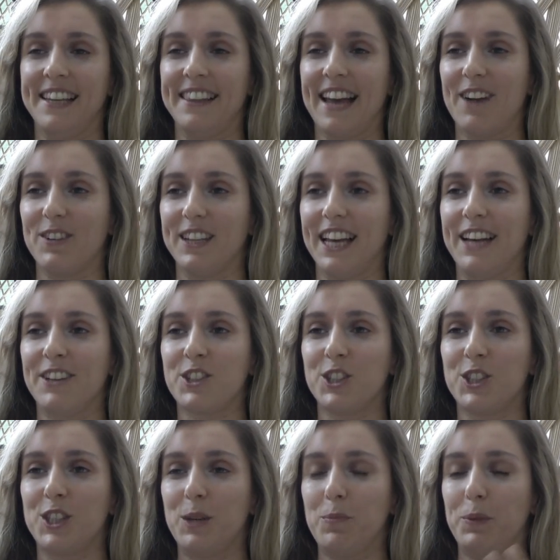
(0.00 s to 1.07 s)
And that
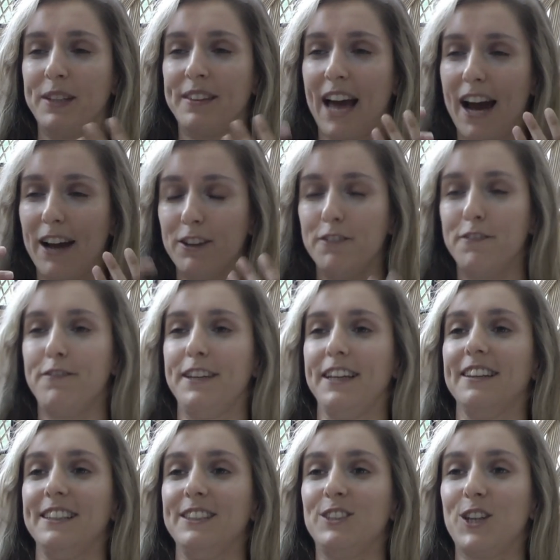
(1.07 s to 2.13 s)
relationship with how you
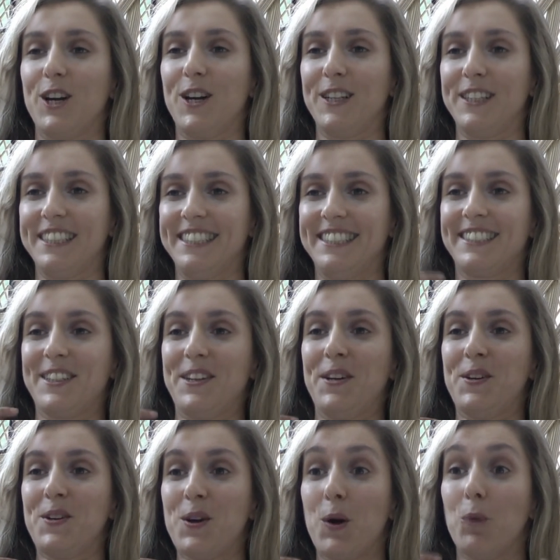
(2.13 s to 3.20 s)
feel internally to